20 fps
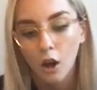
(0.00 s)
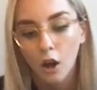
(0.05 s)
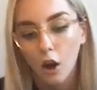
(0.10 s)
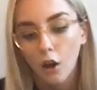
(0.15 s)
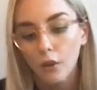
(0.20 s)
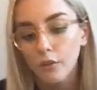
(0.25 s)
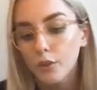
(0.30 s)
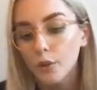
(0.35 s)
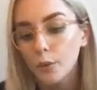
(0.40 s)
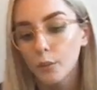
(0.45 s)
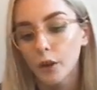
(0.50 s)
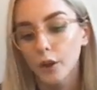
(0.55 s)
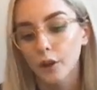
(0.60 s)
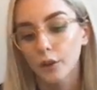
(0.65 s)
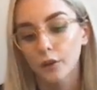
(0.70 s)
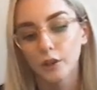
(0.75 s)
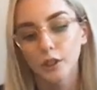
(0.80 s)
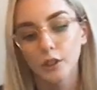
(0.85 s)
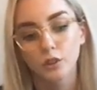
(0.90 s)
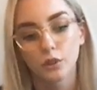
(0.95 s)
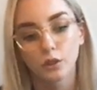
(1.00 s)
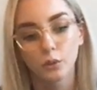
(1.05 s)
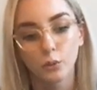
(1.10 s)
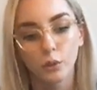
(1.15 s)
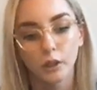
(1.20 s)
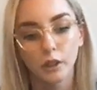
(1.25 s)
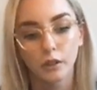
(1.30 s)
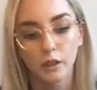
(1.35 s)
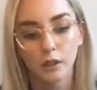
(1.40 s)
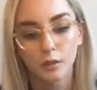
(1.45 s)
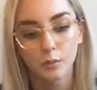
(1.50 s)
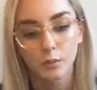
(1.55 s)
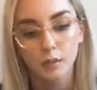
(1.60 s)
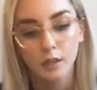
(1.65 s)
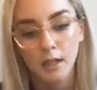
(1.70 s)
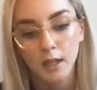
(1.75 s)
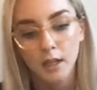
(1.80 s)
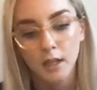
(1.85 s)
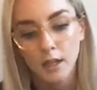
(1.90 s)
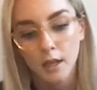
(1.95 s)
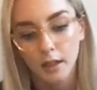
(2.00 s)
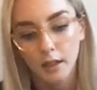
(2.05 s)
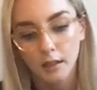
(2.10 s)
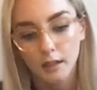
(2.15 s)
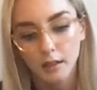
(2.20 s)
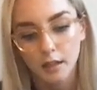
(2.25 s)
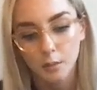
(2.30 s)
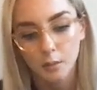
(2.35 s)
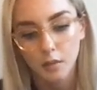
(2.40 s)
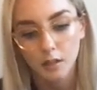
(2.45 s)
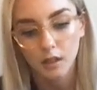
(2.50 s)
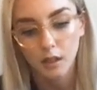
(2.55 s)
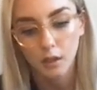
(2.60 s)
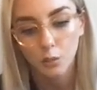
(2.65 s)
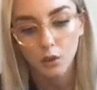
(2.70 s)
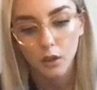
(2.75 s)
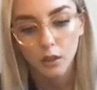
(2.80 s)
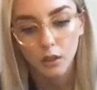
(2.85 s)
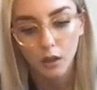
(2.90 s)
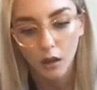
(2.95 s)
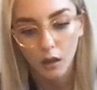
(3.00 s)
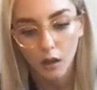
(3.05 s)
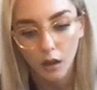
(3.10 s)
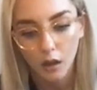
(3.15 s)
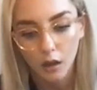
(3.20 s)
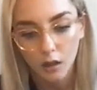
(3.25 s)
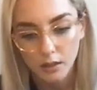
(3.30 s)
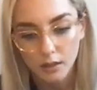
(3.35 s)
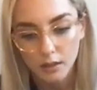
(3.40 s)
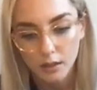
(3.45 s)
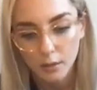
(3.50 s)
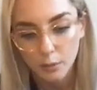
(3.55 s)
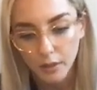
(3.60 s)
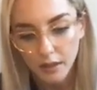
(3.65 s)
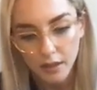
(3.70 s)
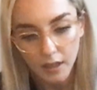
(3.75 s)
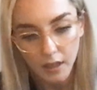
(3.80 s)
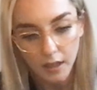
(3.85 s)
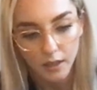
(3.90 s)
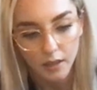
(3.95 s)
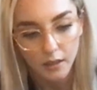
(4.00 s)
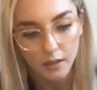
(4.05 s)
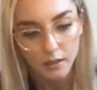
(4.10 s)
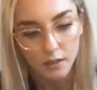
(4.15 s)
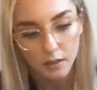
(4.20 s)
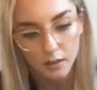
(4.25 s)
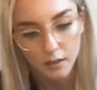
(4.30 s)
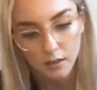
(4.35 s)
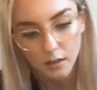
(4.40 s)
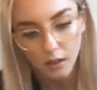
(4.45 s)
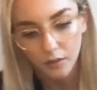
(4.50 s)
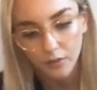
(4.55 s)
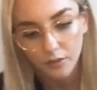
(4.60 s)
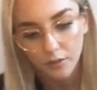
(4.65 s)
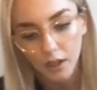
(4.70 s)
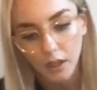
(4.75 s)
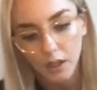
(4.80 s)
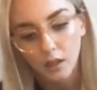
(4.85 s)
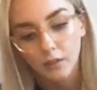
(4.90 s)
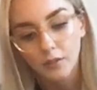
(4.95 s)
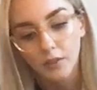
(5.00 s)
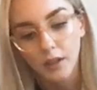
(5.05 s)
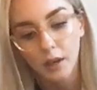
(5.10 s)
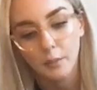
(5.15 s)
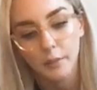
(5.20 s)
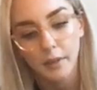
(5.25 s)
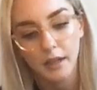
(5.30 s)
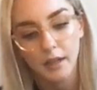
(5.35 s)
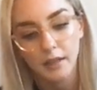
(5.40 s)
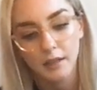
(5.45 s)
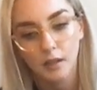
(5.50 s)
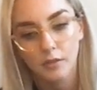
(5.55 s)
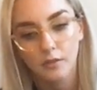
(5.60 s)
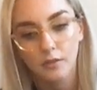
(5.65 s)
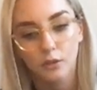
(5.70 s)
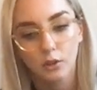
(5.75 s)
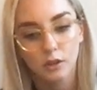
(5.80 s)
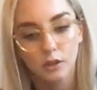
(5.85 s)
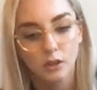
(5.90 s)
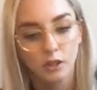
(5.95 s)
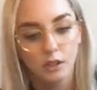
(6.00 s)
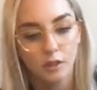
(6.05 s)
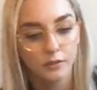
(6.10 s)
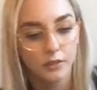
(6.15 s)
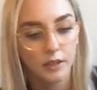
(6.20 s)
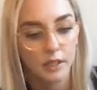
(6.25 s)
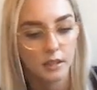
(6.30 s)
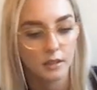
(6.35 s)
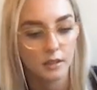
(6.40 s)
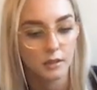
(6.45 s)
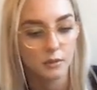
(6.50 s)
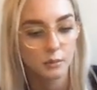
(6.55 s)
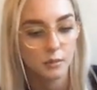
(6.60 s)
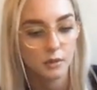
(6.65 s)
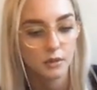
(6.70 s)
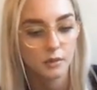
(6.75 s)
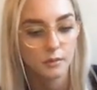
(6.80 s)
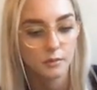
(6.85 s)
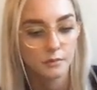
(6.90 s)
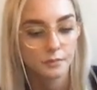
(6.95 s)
of the murderer John Williams, and seems somewhat unsympathetic to the suffering of that man's unfortunate victims.